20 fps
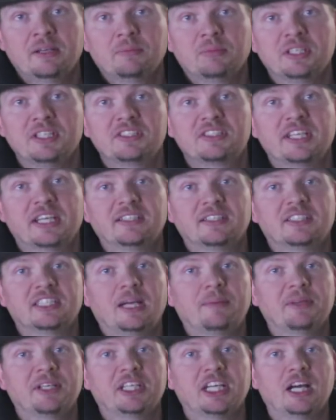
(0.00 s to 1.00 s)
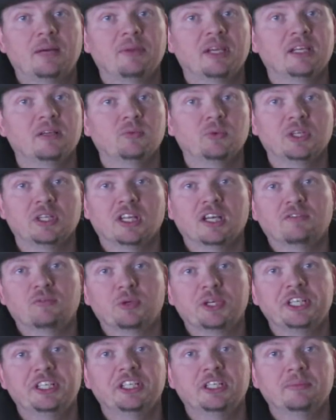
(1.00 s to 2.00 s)
Please take the time to comment. We love
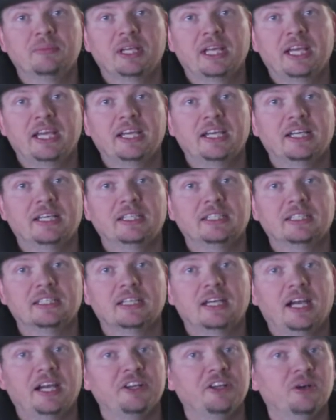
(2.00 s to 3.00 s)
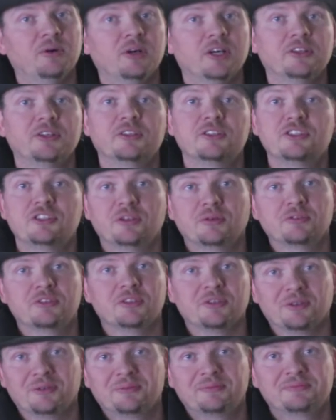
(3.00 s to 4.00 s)
reading them, and I know others do
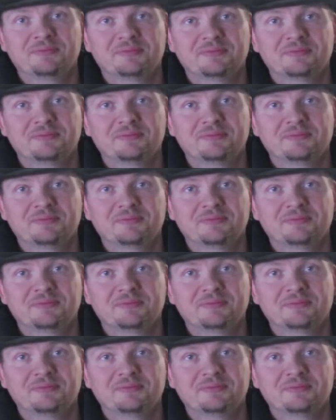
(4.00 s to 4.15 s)
too.